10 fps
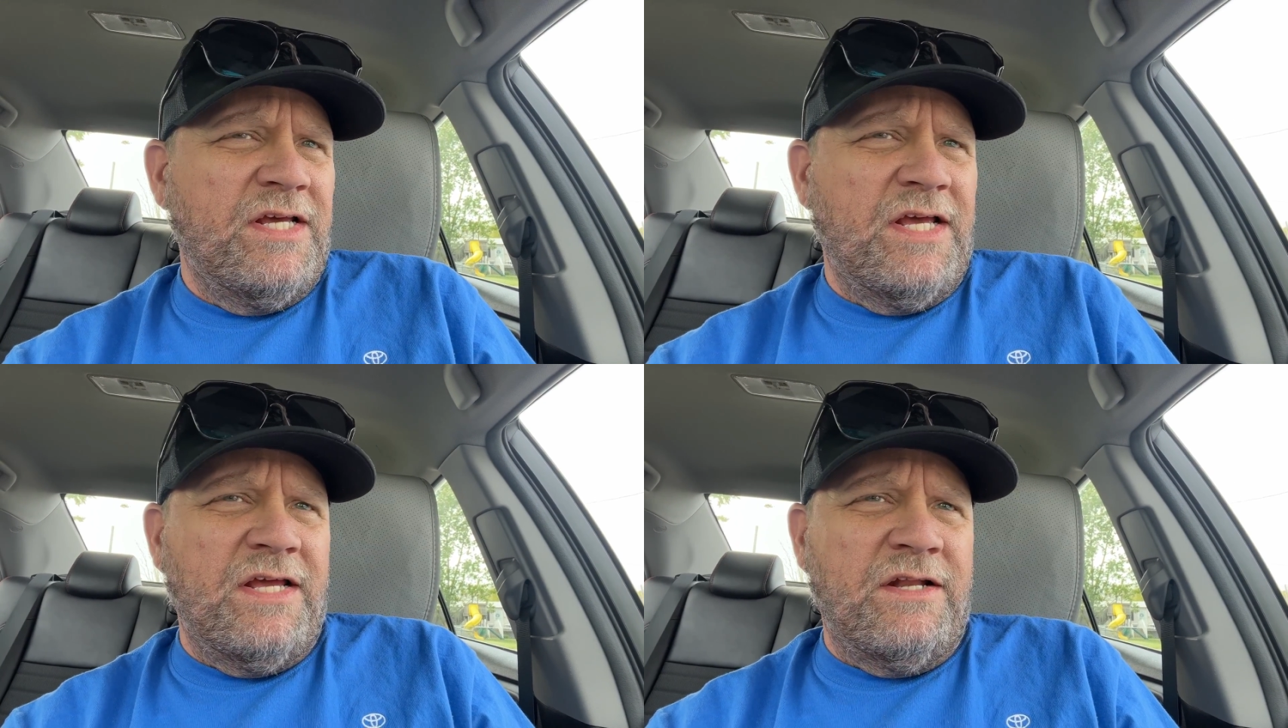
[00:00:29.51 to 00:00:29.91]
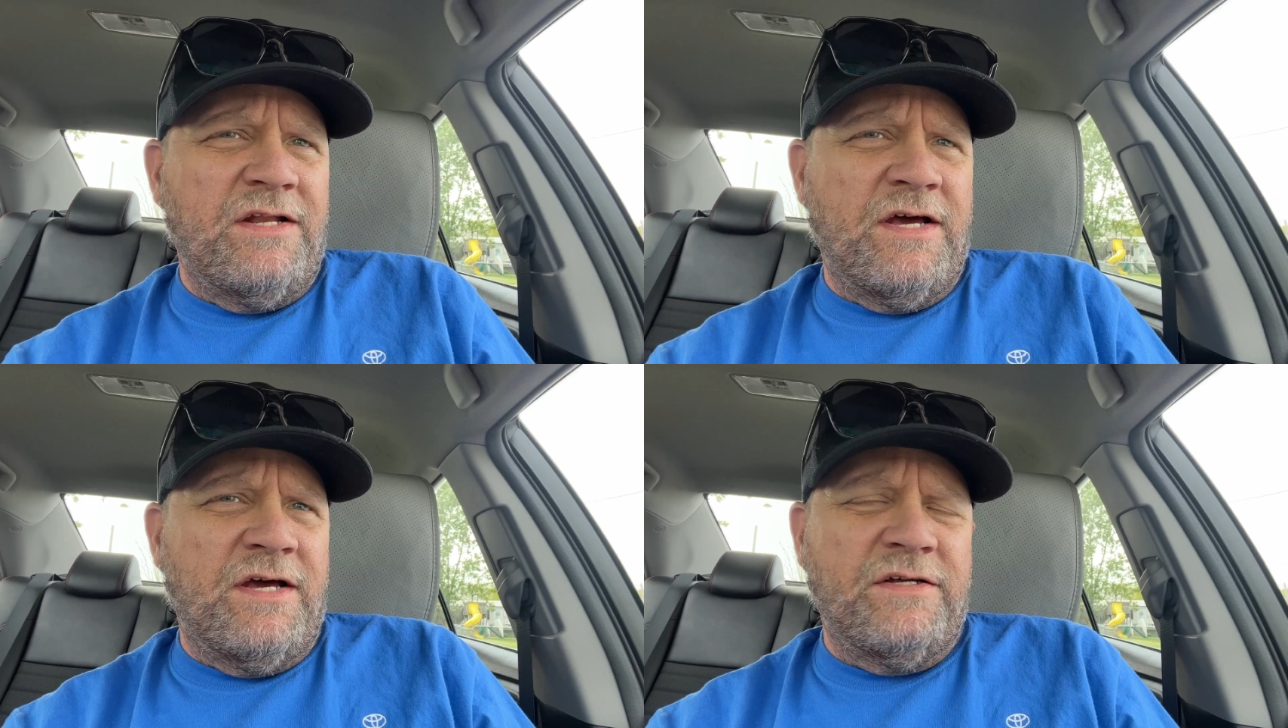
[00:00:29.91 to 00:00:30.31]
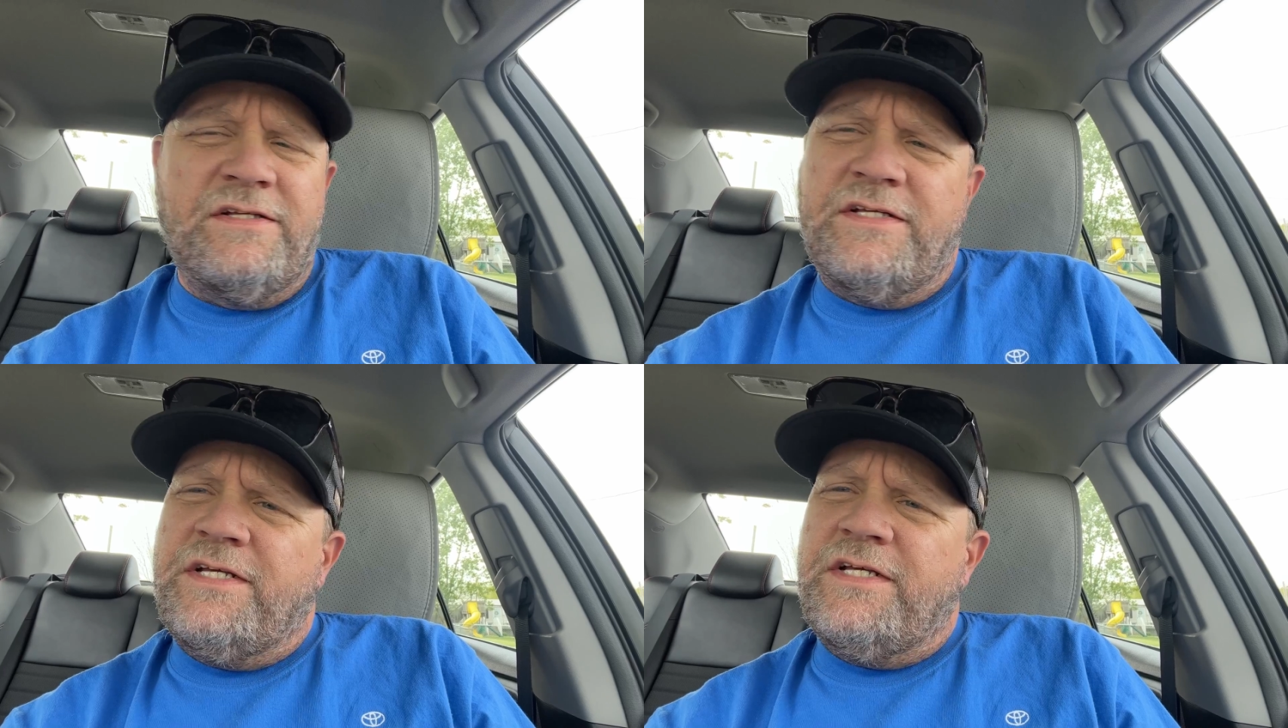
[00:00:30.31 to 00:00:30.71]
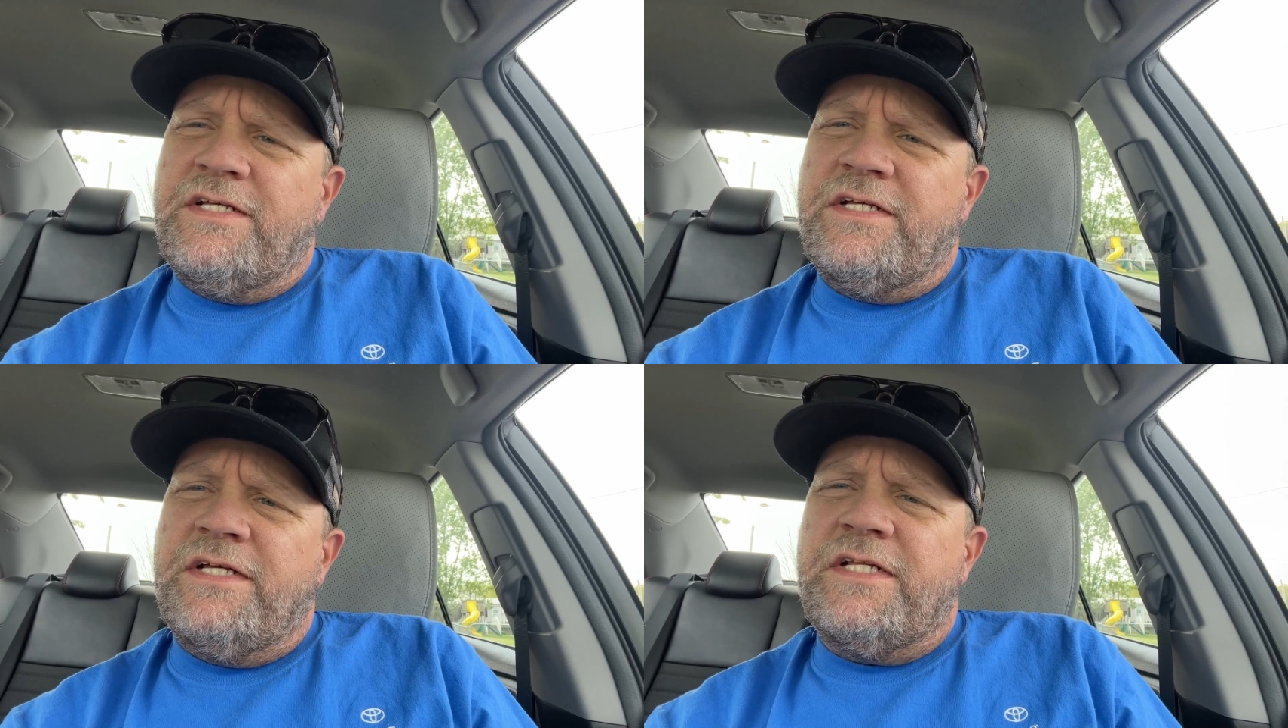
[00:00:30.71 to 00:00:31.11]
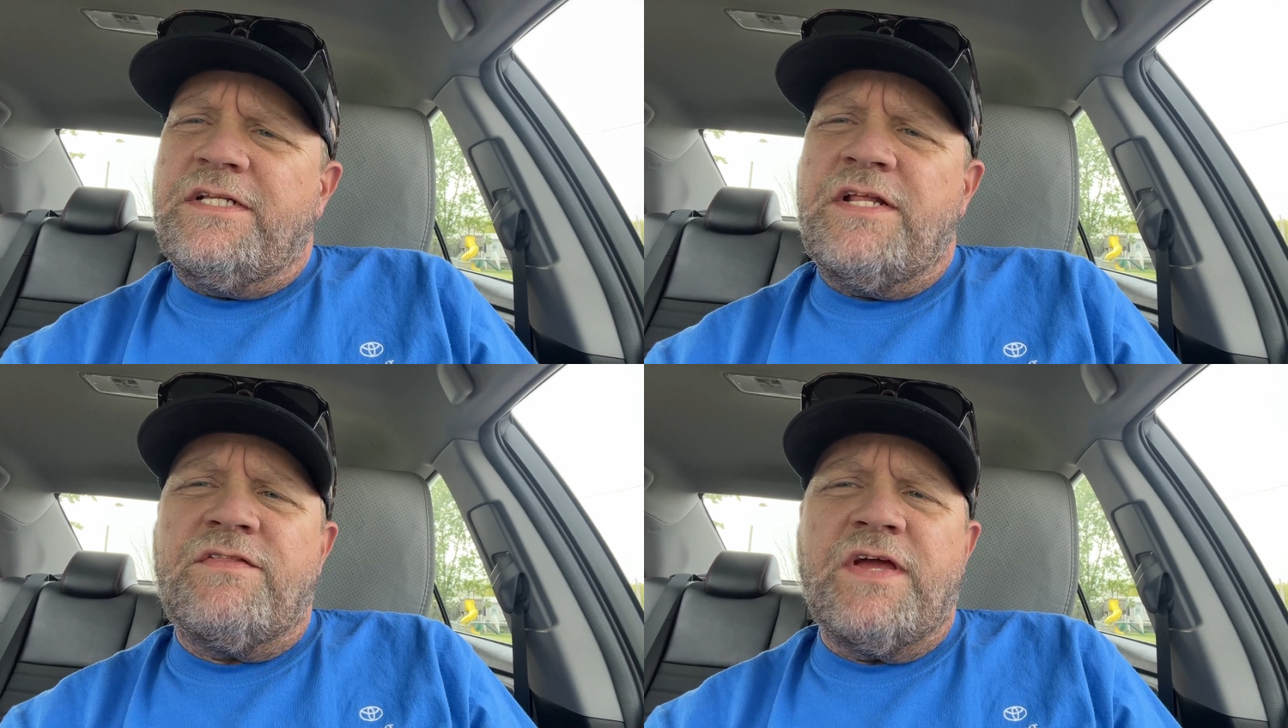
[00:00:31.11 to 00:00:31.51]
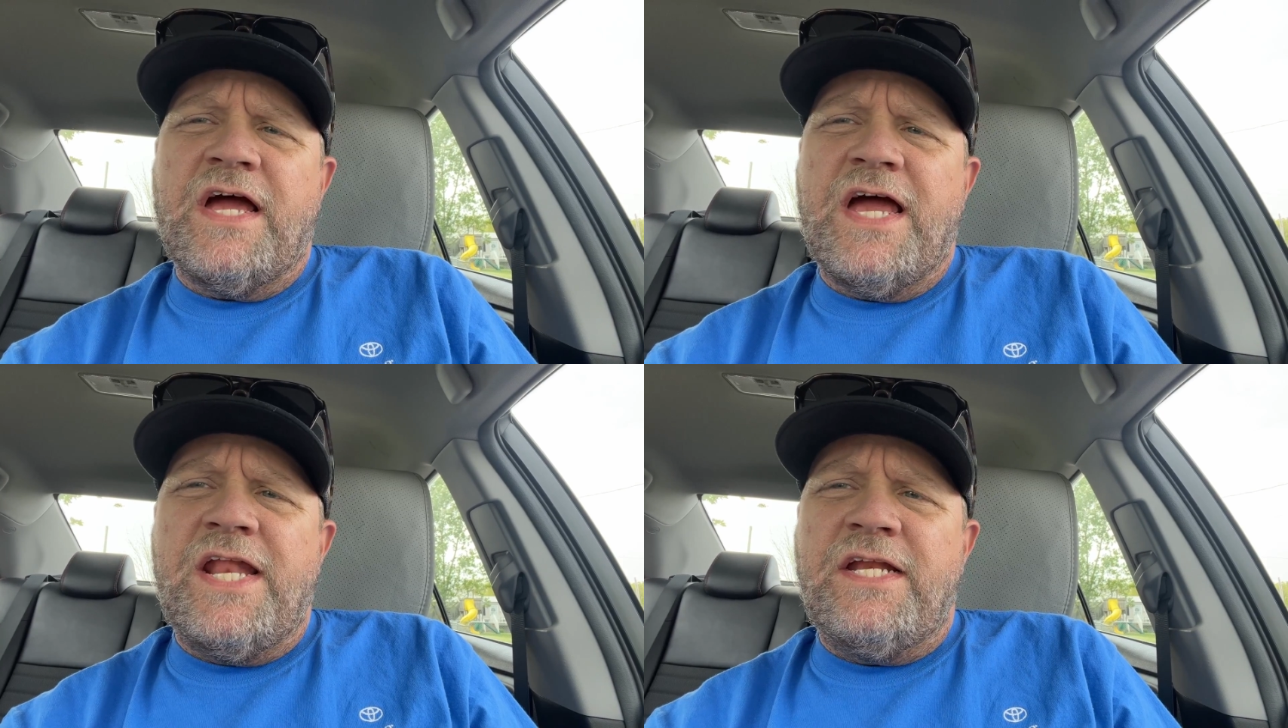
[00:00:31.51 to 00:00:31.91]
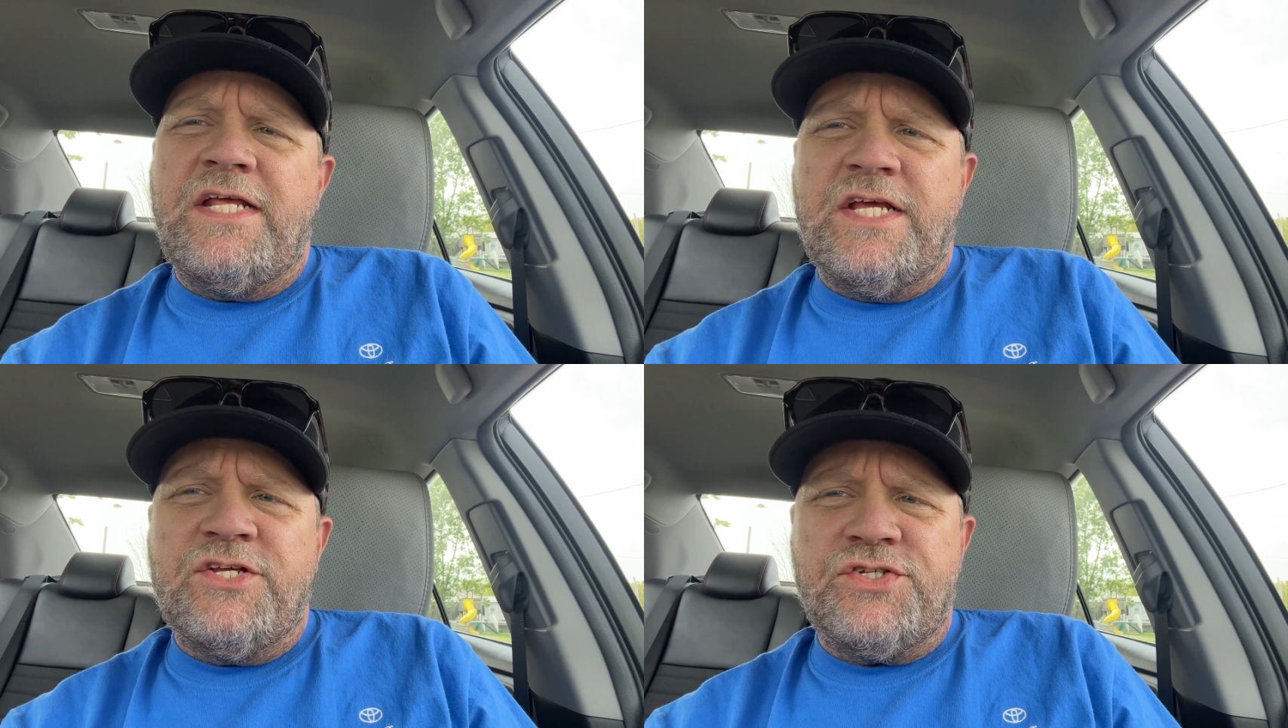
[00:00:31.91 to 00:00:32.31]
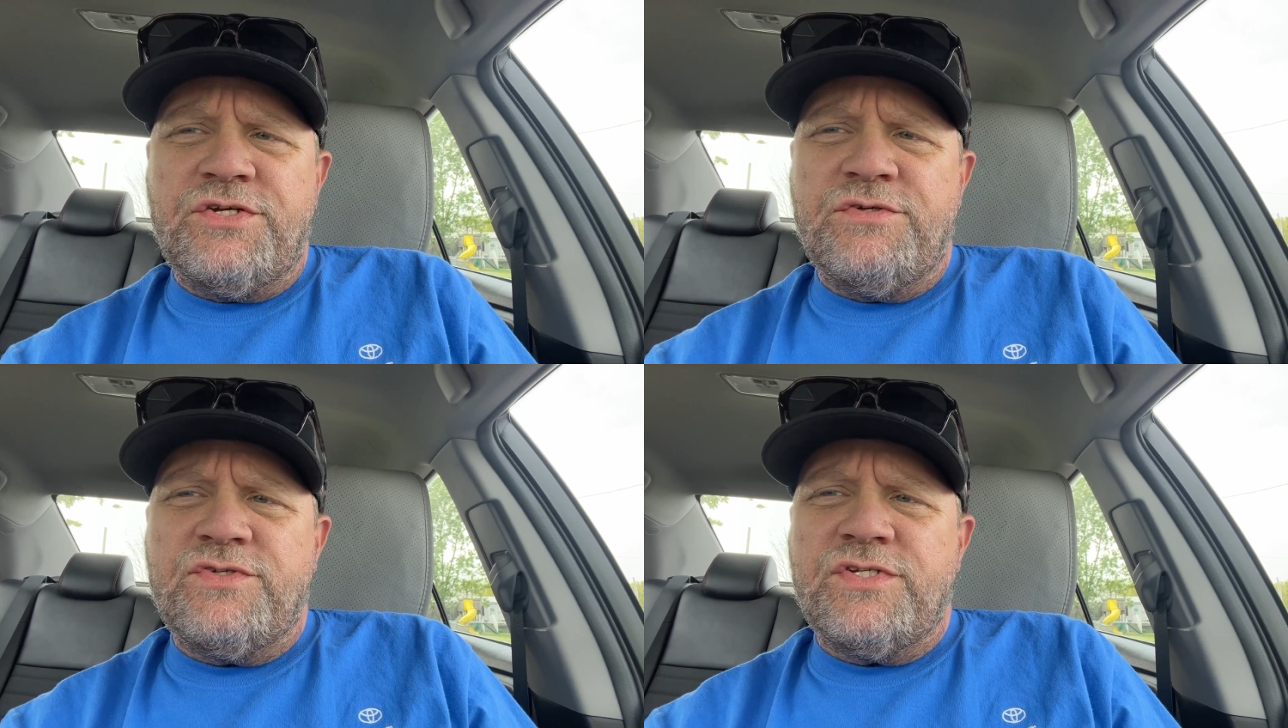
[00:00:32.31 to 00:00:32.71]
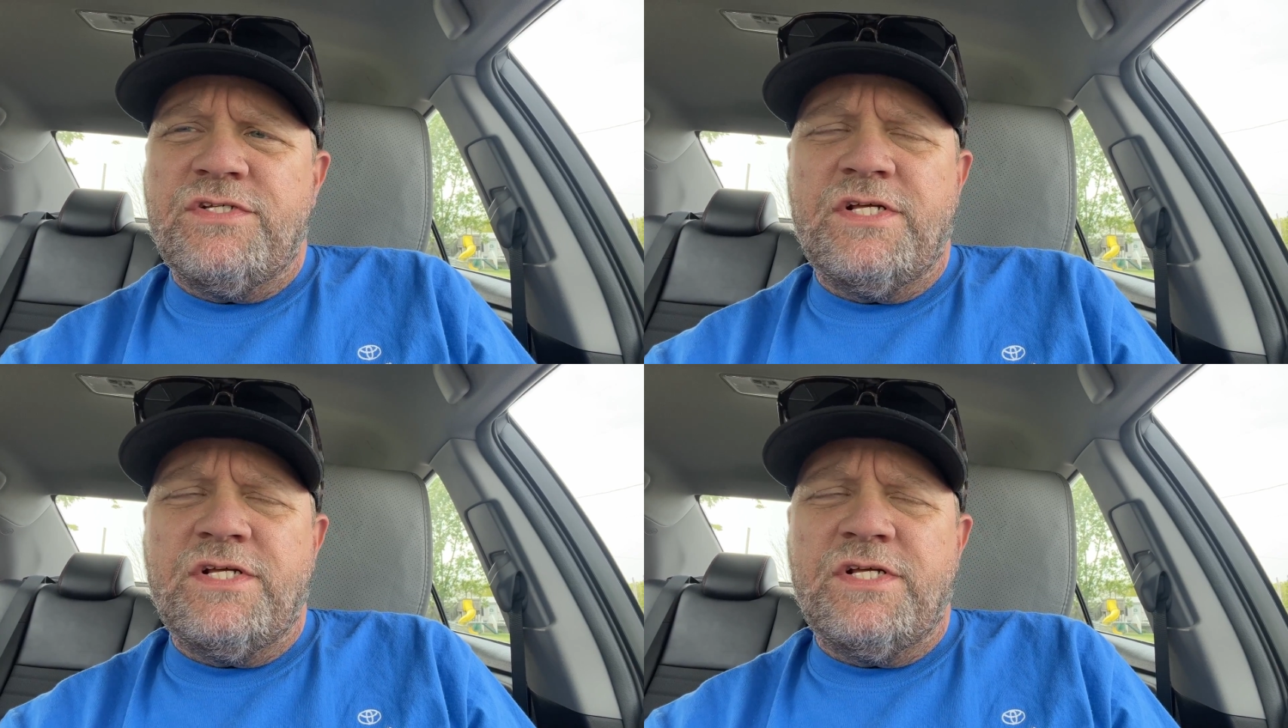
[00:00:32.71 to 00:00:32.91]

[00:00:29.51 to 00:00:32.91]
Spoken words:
and didn't think I had any issues.